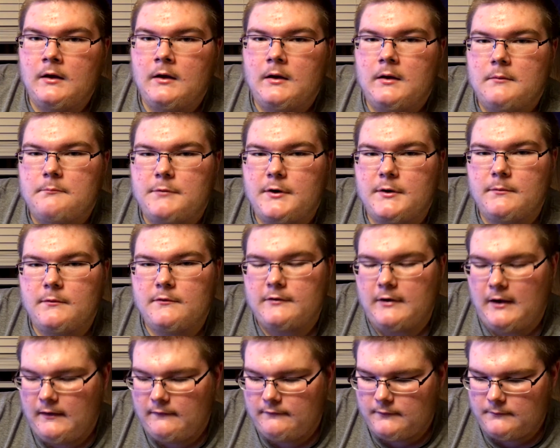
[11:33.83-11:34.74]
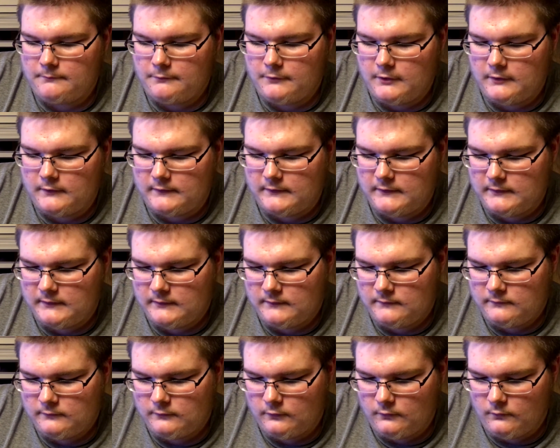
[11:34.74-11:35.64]
pretty much have it plugged in
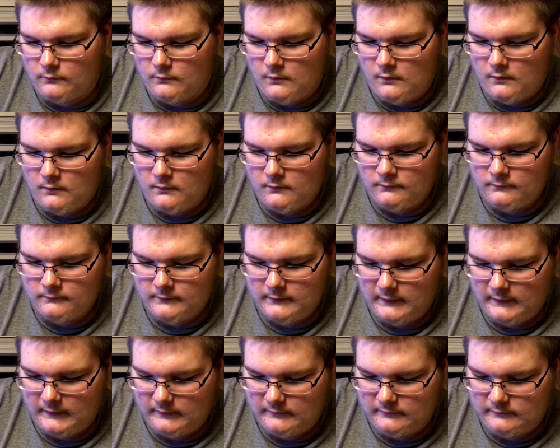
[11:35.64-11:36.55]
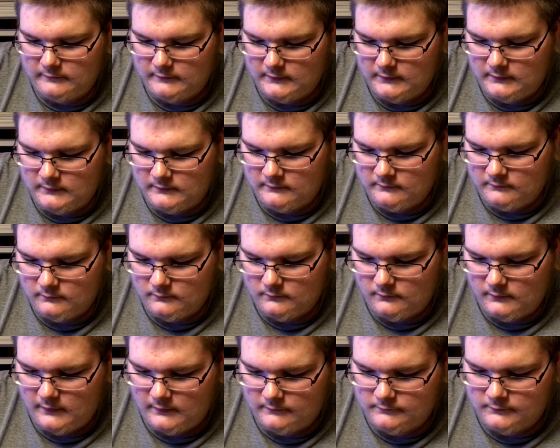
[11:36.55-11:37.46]
to the wall, AC or
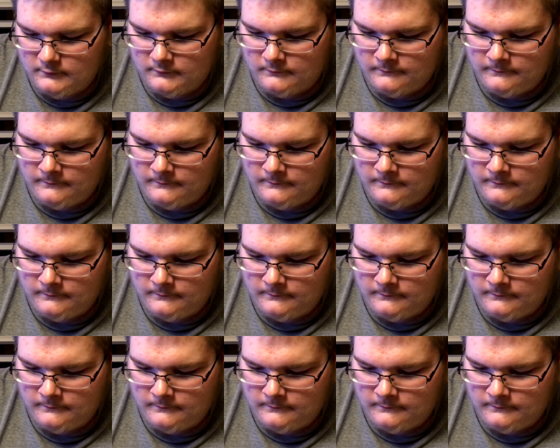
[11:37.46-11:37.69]
whatever.